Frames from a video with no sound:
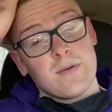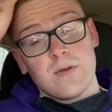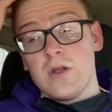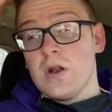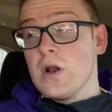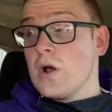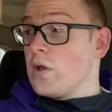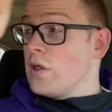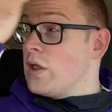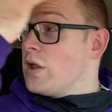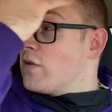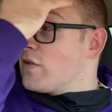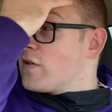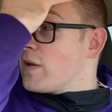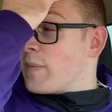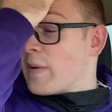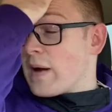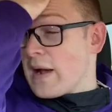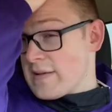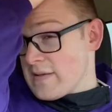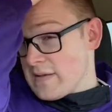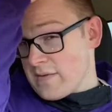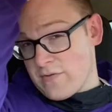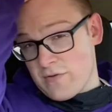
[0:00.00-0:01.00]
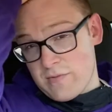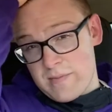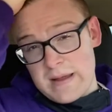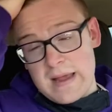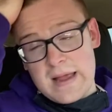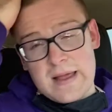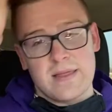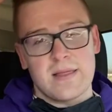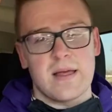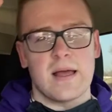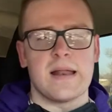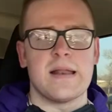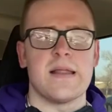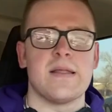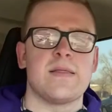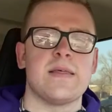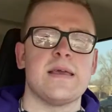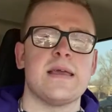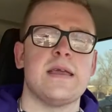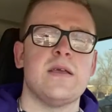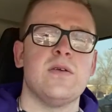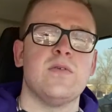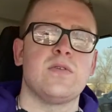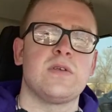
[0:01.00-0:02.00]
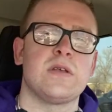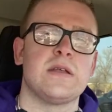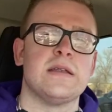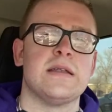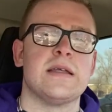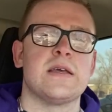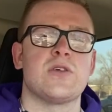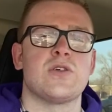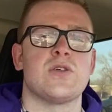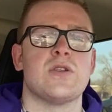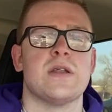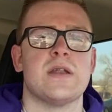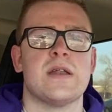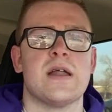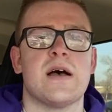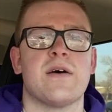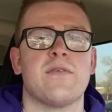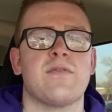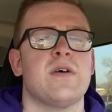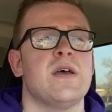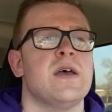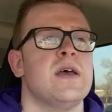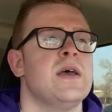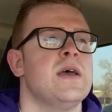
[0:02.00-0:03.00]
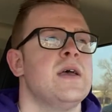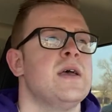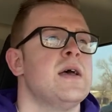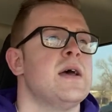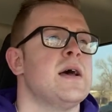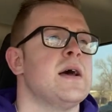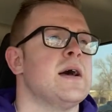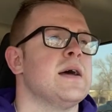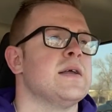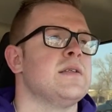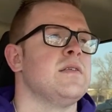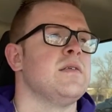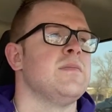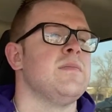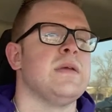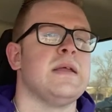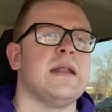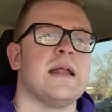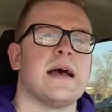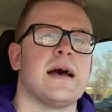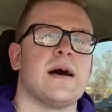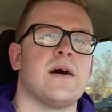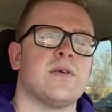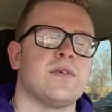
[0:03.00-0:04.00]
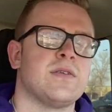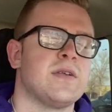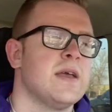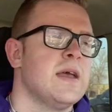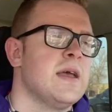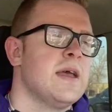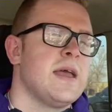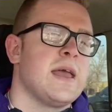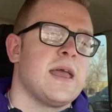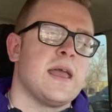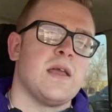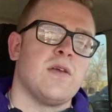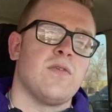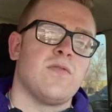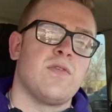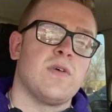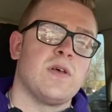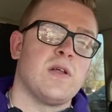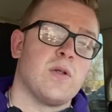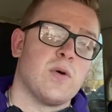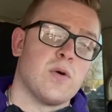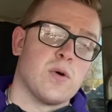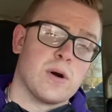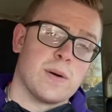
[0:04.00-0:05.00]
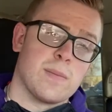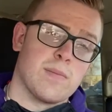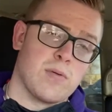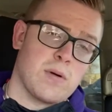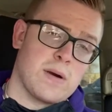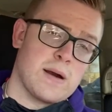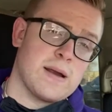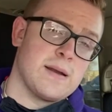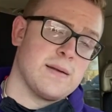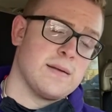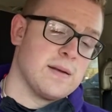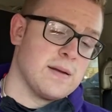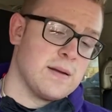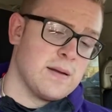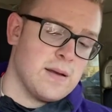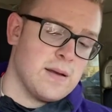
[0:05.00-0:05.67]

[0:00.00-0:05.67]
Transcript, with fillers: you know, a little surprising for me. I, I, didn't think he was conditioned enough uh, to beat out a Phil or a Brandon.